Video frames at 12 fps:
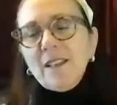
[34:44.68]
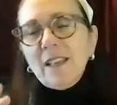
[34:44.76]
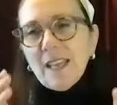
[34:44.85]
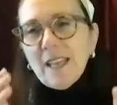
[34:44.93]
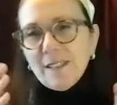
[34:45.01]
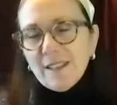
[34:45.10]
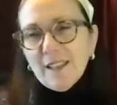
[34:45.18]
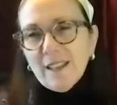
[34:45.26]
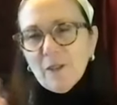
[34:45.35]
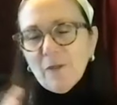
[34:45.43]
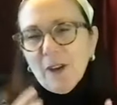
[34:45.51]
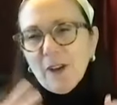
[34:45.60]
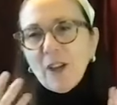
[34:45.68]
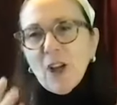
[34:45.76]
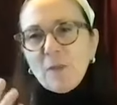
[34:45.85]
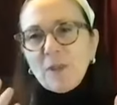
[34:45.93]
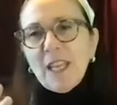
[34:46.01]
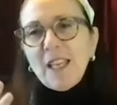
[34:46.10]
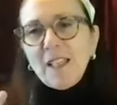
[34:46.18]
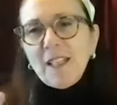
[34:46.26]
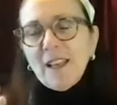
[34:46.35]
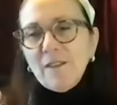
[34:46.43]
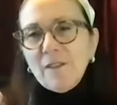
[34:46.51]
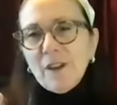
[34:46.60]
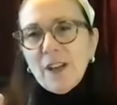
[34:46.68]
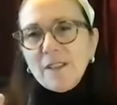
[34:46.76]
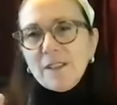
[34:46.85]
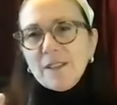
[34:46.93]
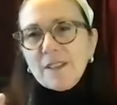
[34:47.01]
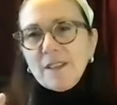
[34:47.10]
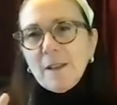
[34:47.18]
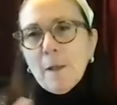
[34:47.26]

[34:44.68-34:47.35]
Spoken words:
guessing, very complicated inference,